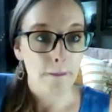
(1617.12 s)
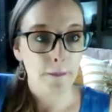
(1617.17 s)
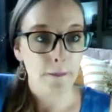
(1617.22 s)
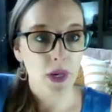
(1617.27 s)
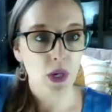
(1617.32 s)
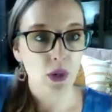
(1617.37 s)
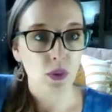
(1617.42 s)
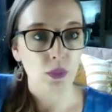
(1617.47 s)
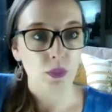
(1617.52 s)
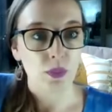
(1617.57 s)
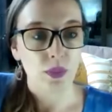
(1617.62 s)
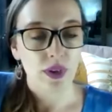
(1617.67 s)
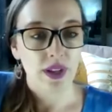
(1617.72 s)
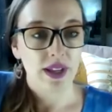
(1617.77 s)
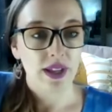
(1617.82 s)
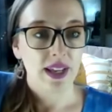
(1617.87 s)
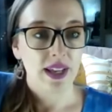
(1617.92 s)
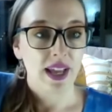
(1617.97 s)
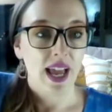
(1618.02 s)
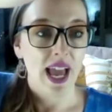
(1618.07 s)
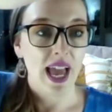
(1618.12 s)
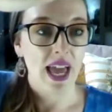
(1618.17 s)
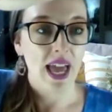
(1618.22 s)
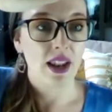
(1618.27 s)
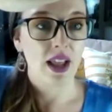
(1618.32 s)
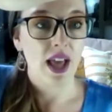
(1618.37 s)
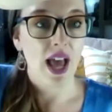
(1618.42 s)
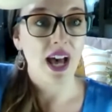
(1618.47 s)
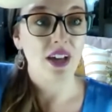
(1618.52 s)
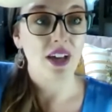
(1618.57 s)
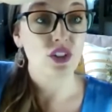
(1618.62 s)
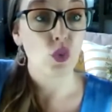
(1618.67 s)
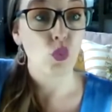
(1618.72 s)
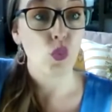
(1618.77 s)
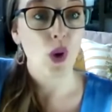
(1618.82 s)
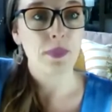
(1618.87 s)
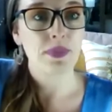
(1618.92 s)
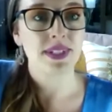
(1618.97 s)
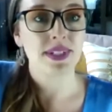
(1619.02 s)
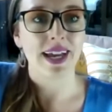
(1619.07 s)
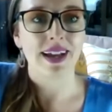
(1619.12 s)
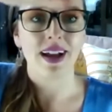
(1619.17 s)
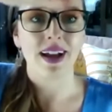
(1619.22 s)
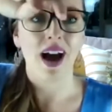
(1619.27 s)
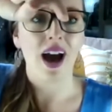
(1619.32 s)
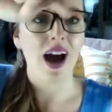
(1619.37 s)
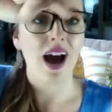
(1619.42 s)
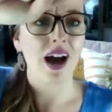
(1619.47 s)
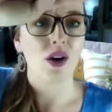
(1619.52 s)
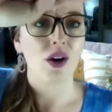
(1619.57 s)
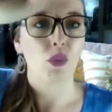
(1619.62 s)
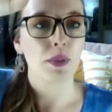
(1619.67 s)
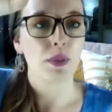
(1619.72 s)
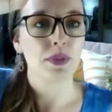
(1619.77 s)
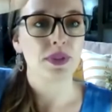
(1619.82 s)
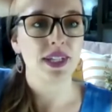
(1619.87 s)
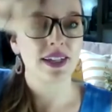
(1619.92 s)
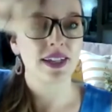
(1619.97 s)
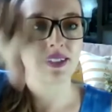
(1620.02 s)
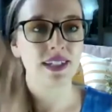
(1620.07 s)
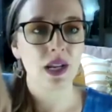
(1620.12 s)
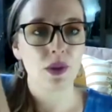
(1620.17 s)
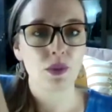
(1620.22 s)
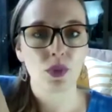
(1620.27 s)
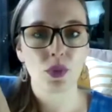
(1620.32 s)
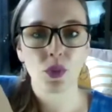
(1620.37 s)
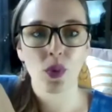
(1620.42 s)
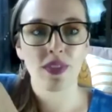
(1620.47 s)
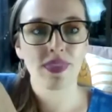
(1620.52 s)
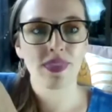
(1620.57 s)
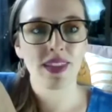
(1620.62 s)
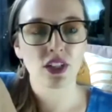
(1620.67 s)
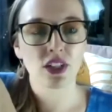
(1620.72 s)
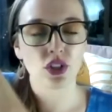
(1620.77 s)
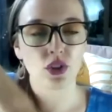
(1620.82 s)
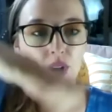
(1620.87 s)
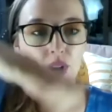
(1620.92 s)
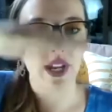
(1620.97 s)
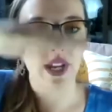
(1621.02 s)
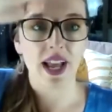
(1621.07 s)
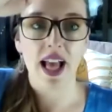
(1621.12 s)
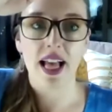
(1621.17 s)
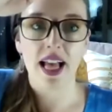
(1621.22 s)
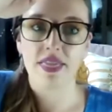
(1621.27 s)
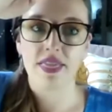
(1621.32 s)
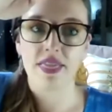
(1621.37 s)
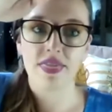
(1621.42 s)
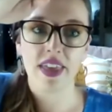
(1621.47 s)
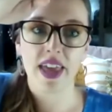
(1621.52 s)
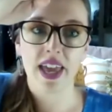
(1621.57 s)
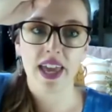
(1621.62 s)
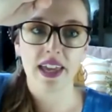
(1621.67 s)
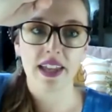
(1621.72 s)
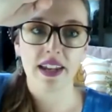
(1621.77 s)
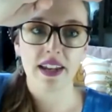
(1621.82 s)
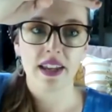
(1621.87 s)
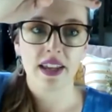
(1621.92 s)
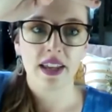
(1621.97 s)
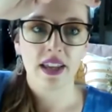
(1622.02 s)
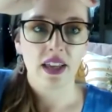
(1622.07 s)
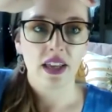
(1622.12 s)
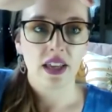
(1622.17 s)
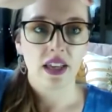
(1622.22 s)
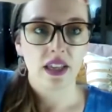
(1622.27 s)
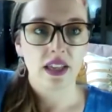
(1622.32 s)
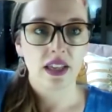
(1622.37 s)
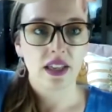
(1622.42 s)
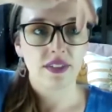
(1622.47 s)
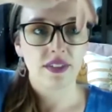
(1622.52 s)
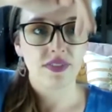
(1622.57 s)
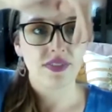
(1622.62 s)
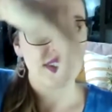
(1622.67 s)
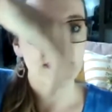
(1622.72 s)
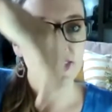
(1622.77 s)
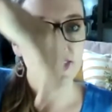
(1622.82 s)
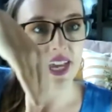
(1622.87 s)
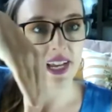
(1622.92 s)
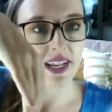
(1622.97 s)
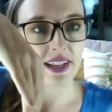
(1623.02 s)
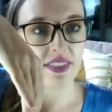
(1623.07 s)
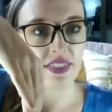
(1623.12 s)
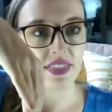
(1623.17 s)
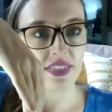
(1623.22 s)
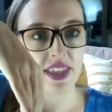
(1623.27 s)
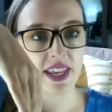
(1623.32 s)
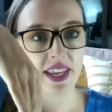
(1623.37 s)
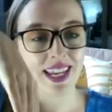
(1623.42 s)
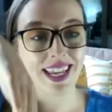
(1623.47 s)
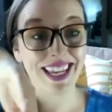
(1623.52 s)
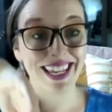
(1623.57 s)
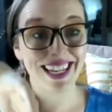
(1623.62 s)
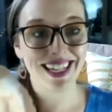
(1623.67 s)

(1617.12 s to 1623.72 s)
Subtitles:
Boom. And it has a website. Website's number 1. That's great. And then if the second thing